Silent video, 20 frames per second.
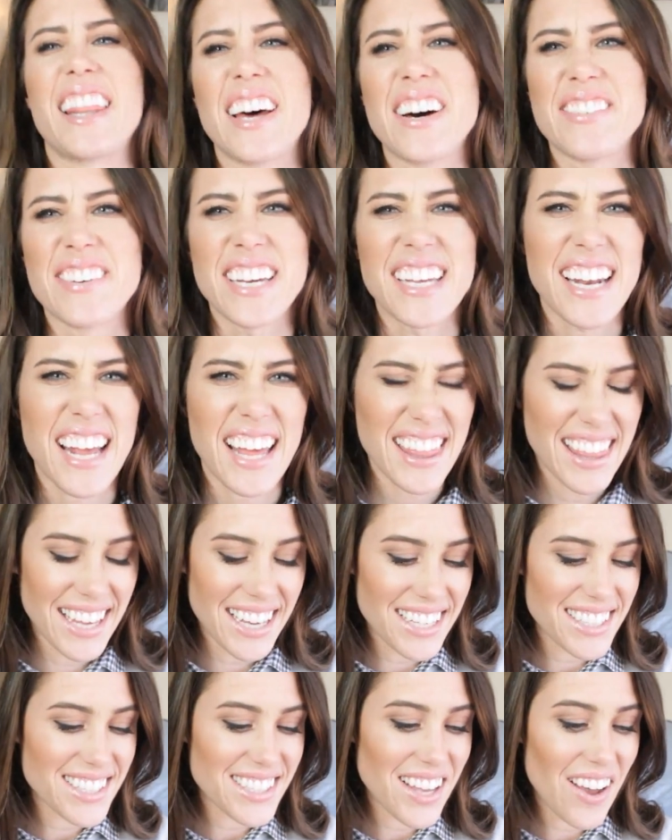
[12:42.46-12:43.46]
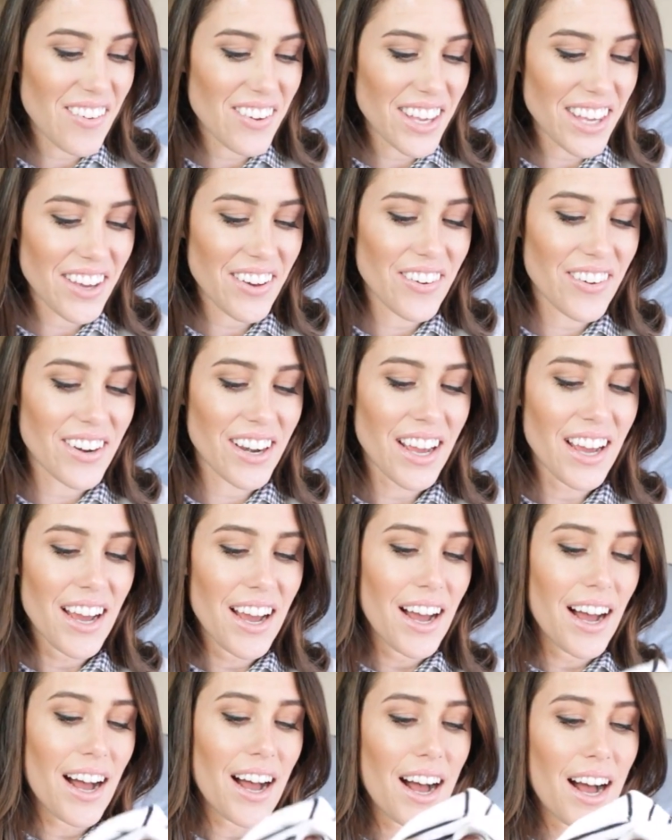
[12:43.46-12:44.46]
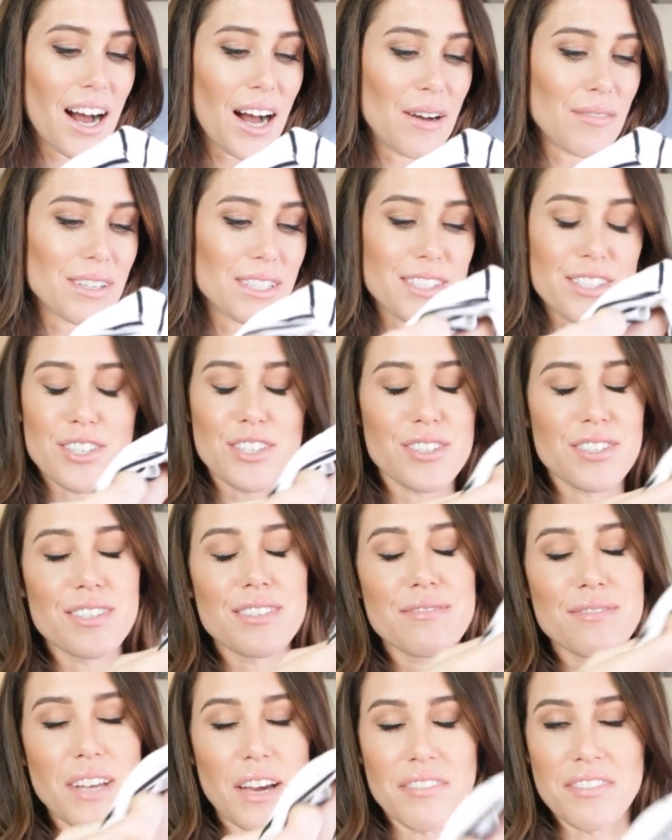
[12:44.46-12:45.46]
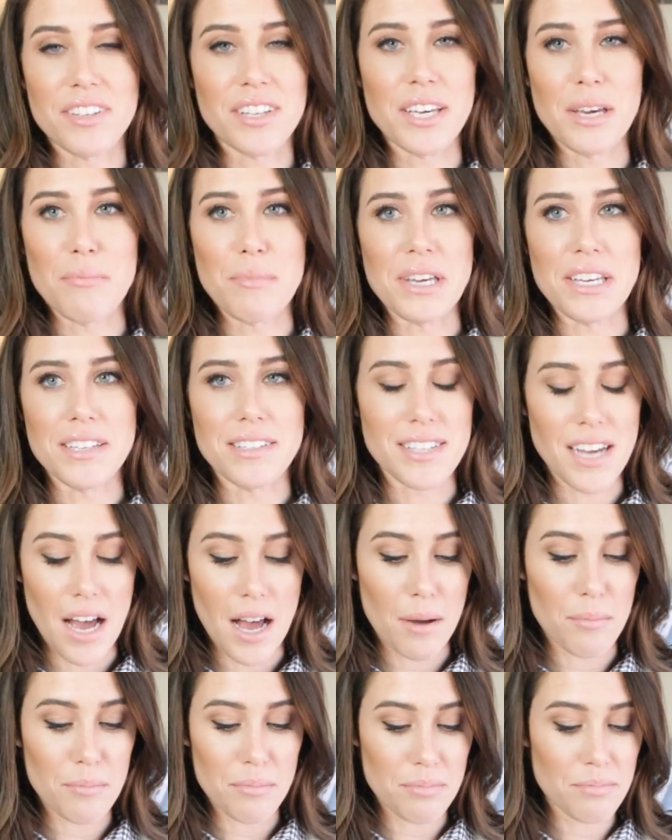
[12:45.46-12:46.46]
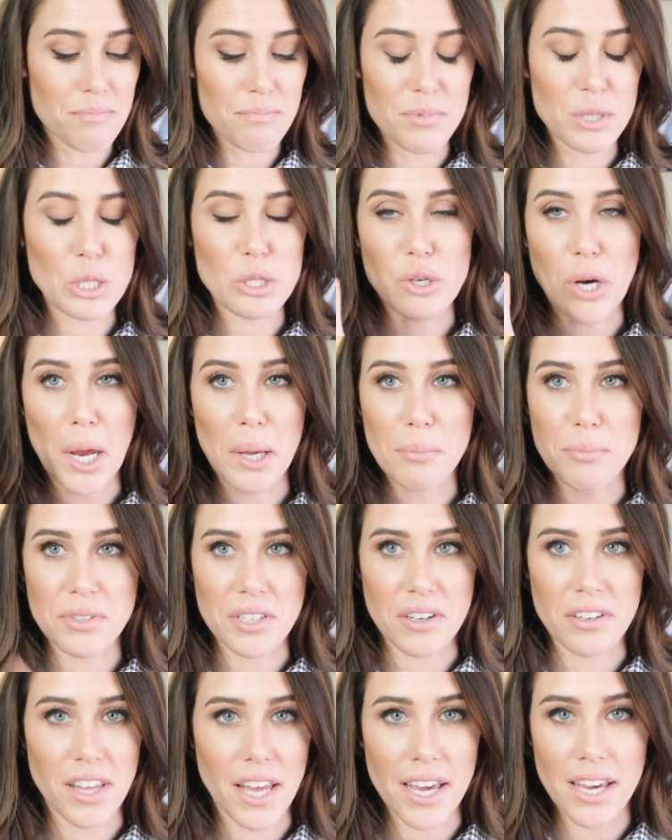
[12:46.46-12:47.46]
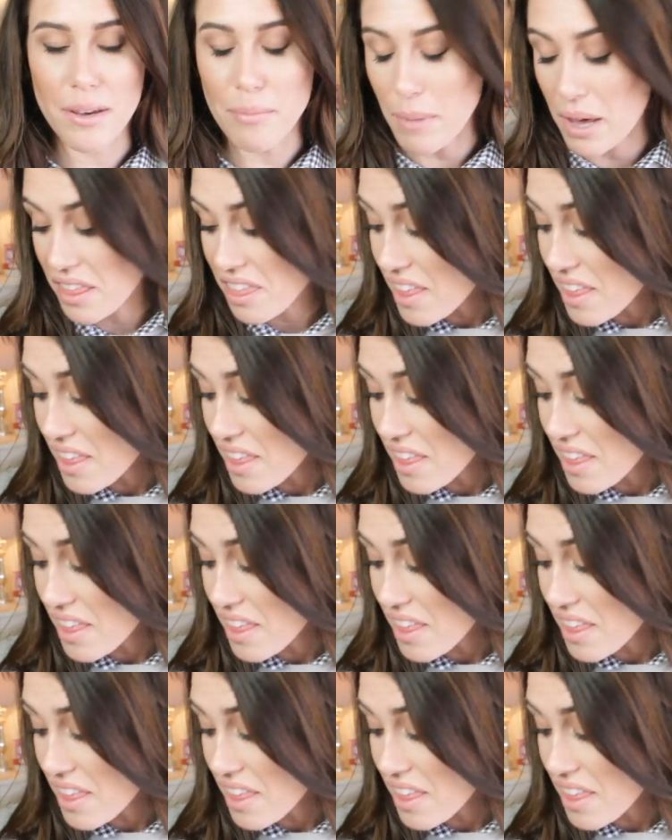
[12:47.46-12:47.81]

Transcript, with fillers: love it. I think it's so cute. Um, it's just definitely a me top stripes are like my